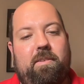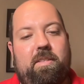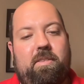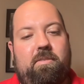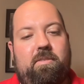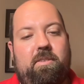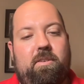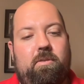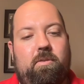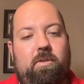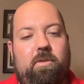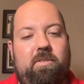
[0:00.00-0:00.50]

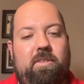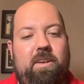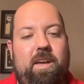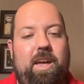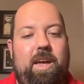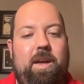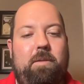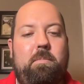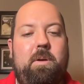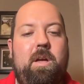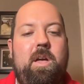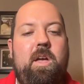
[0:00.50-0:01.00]
Central Time.
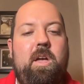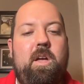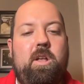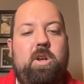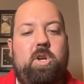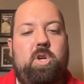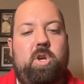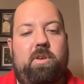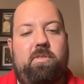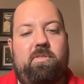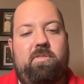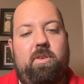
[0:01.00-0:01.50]

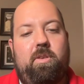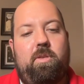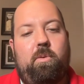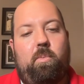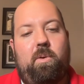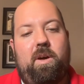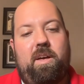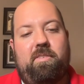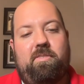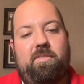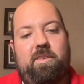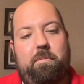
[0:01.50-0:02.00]
Just to the
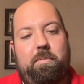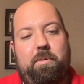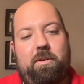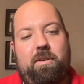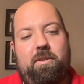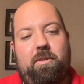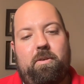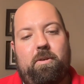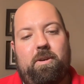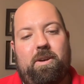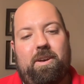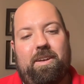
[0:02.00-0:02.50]
west of
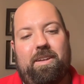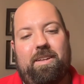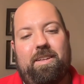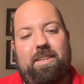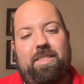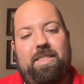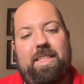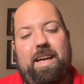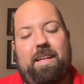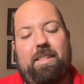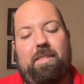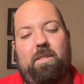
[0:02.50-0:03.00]
Paducah,
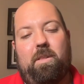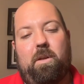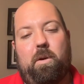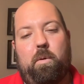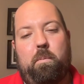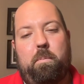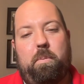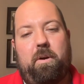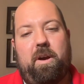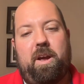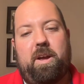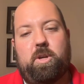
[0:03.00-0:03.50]
that low
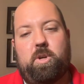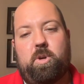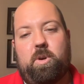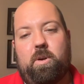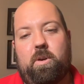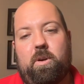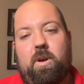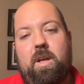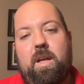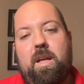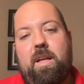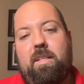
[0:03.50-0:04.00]

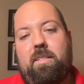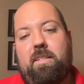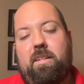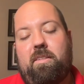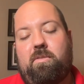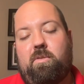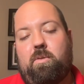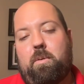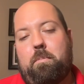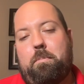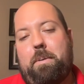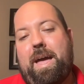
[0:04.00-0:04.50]
pressure that's
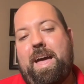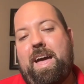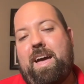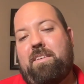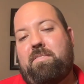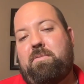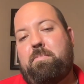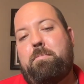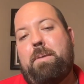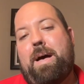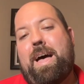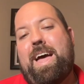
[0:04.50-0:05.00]
going to pass
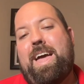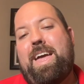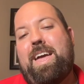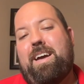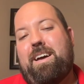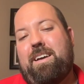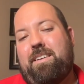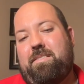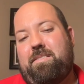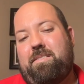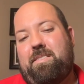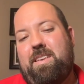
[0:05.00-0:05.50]
by
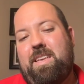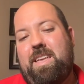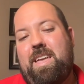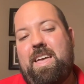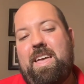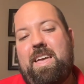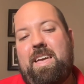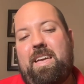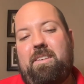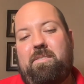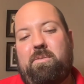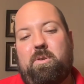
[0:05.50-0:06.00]
us
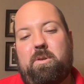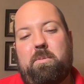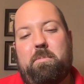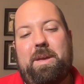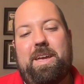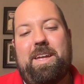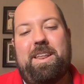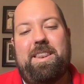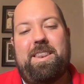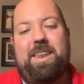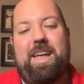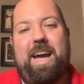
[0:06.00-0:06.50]
is going to be
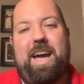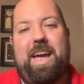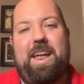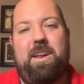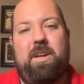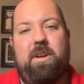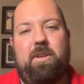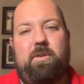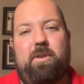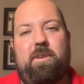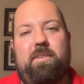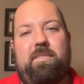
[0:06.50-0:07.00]
at
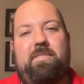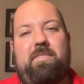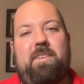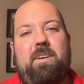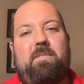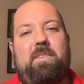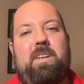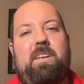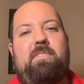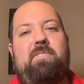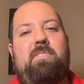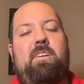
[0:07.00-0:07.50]

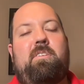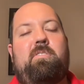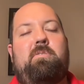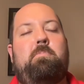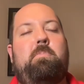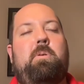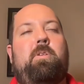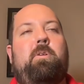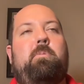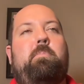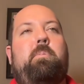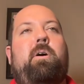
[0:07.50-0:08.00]
976
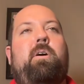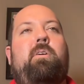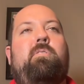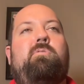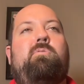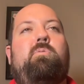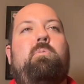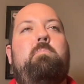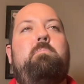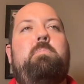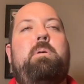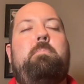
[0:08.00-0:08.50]
millibars.
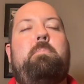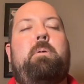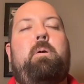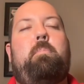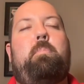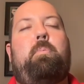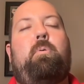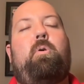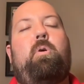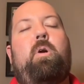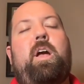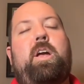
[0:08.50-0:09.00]
Remember,
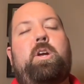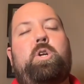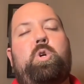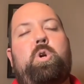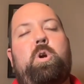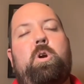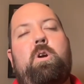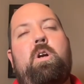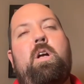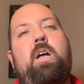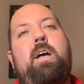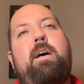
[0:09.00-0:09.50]

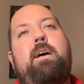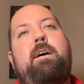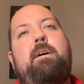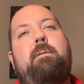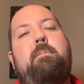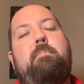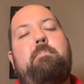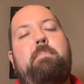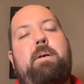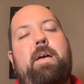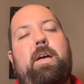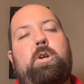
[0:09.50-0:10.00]
pressure
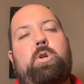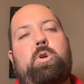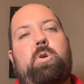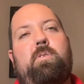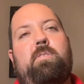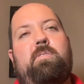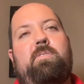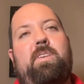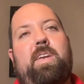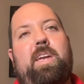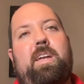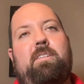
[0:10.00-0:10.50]

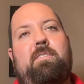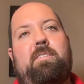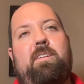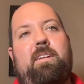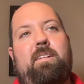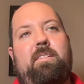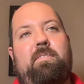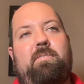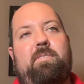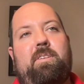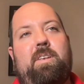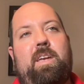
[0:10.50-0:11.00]
measures the
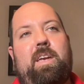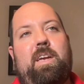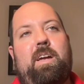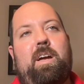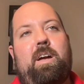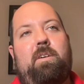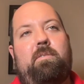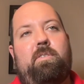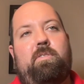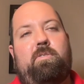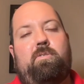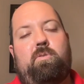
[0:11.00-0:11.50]
intensity
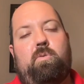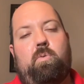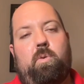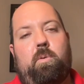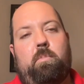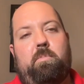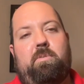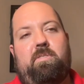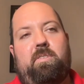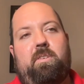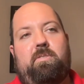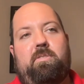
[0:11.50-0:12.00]
of a storm
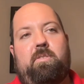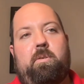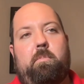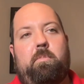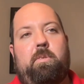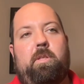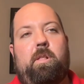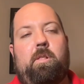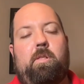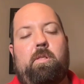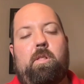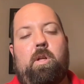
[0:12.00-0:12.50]
system. The
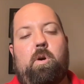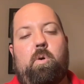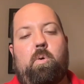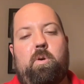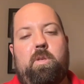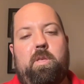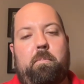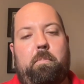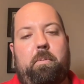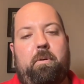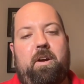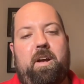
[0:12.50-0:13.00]
lower
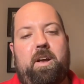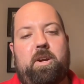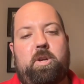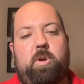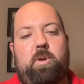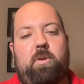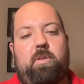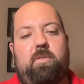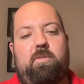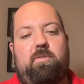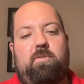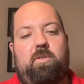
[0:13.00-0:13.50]
the pressure,
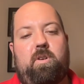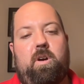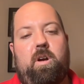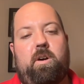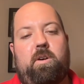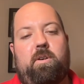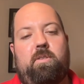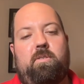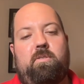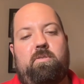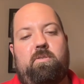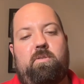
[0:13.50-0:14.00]
the stronger
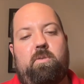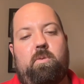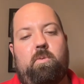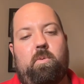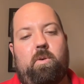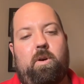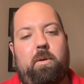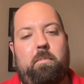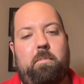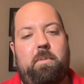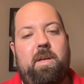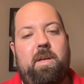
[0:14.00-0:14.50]
the storm.